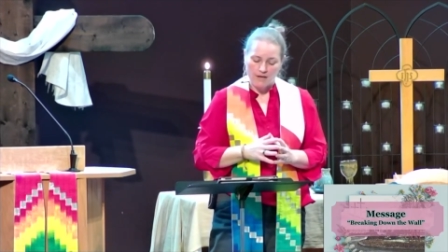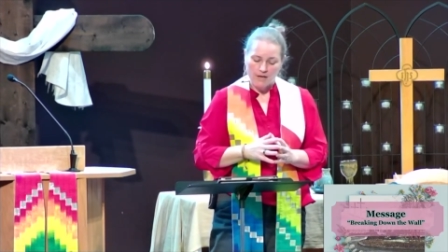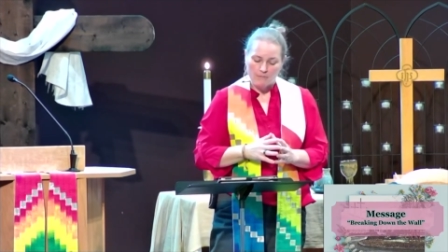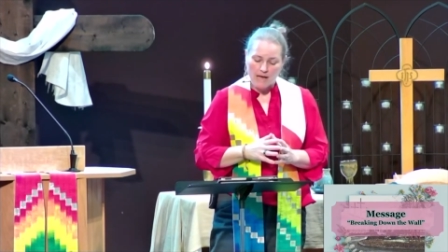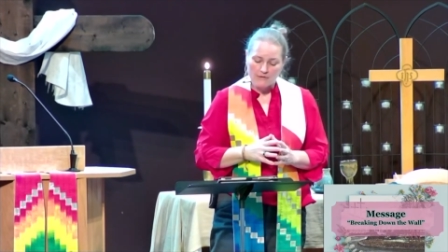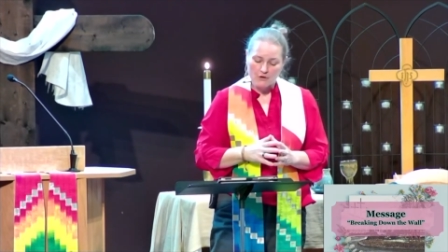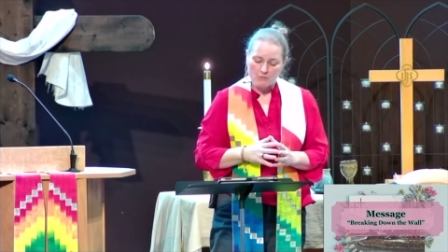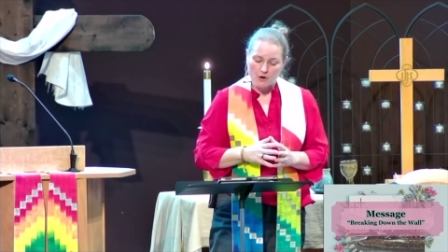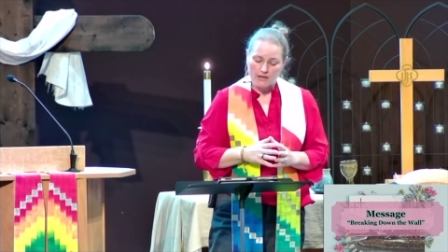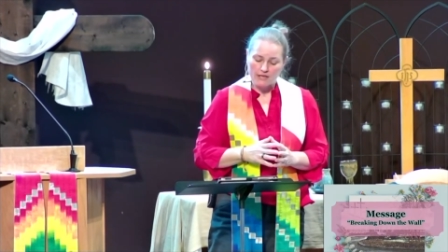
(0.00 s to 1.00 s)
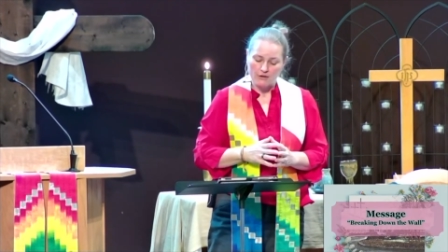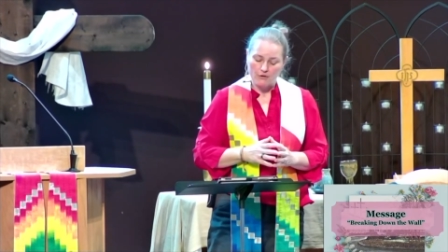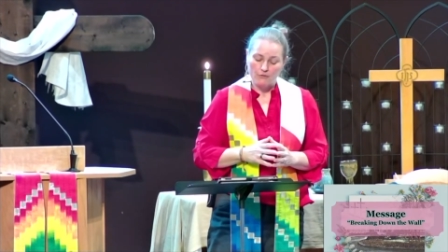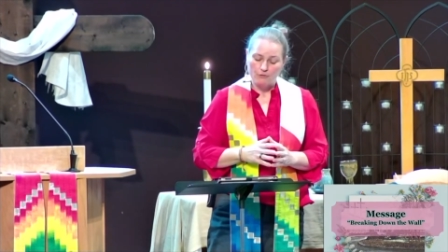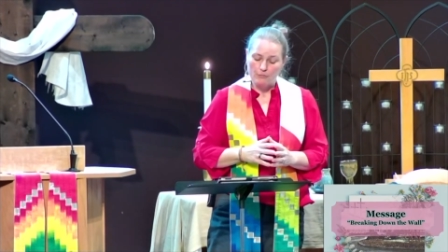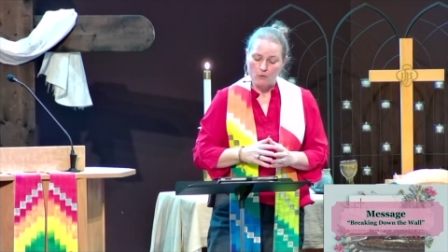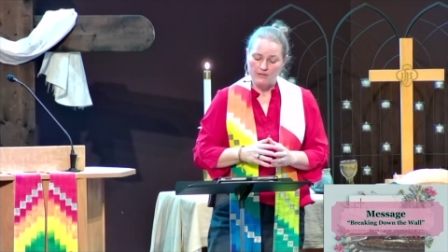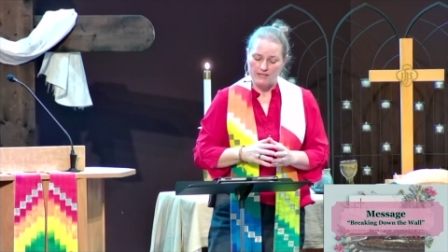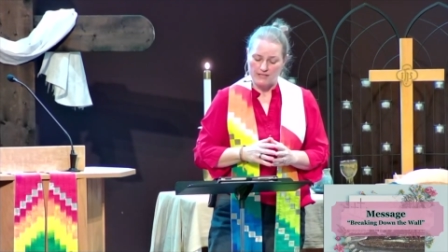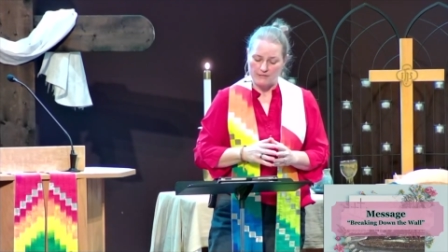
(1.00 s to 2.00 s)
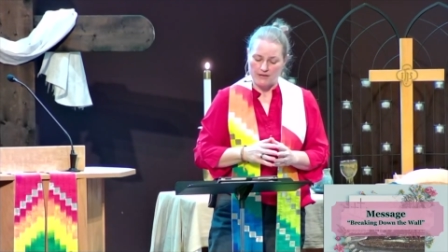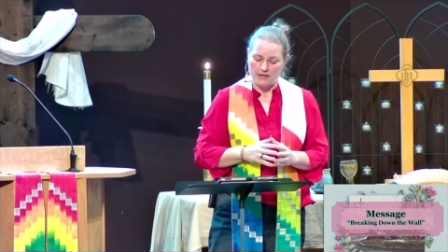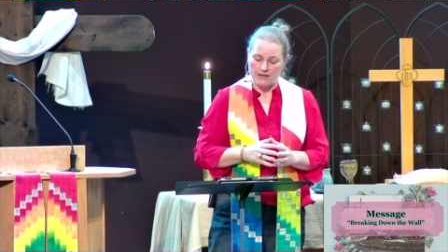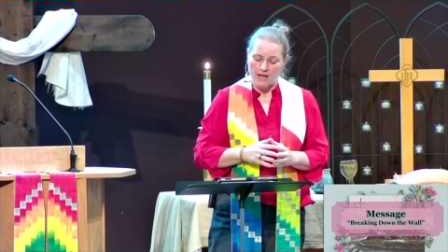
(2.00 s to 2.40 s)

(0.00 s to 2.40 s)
Matthew, Mark, and Luke report this event.